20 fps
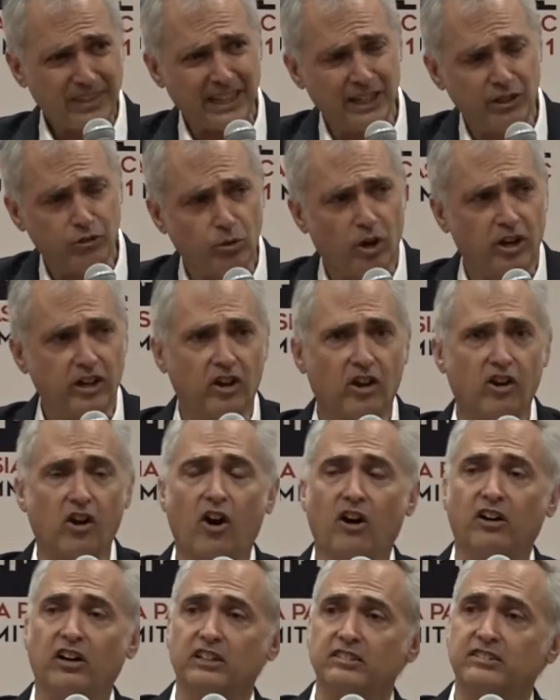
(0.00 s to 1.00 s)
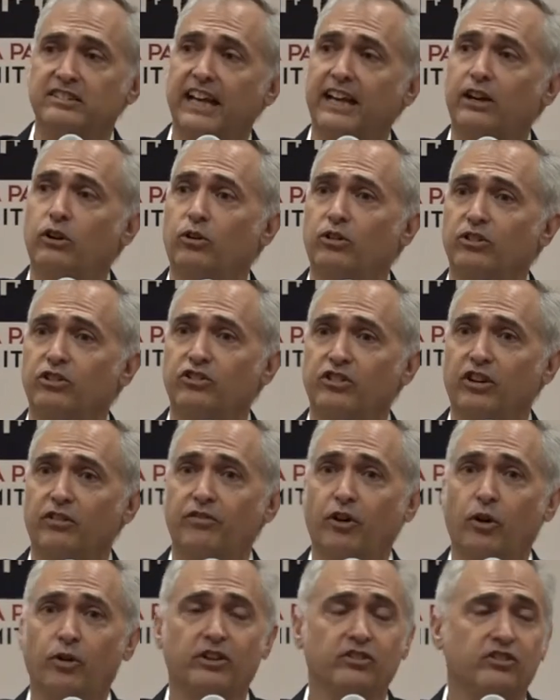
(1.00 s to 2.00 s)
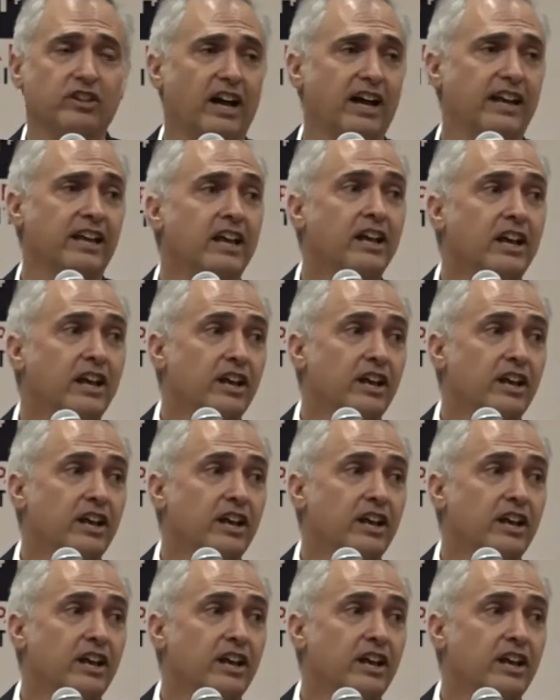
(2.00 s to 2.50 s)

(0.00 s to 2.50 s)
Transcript: it's what all our stakeholders are focused on.